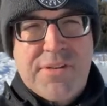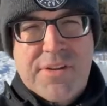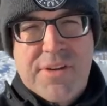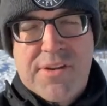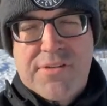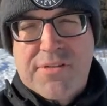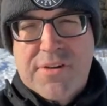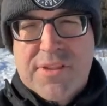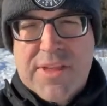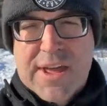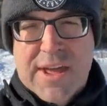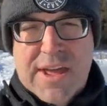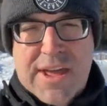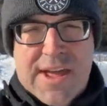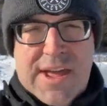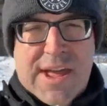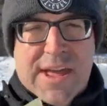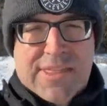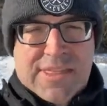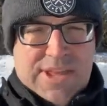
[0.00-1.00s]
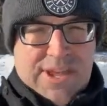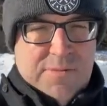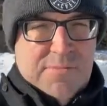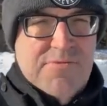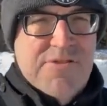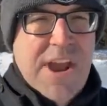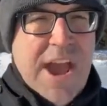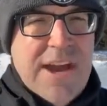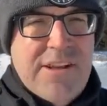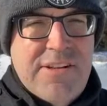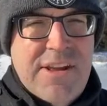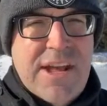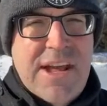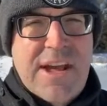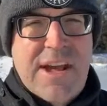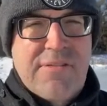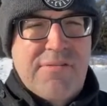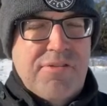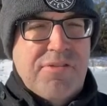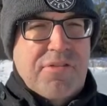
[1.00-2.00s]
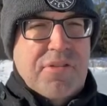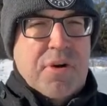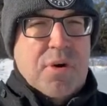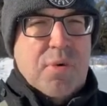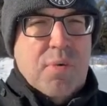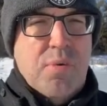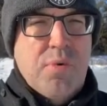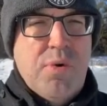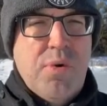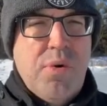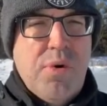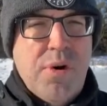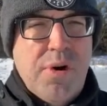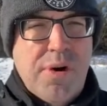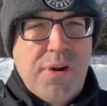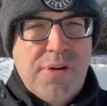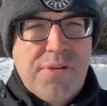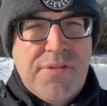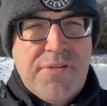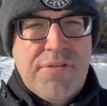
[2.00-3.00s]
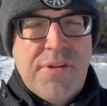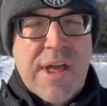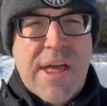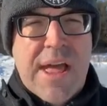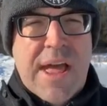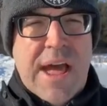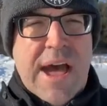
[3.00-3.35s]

So these are the objectives, the rules,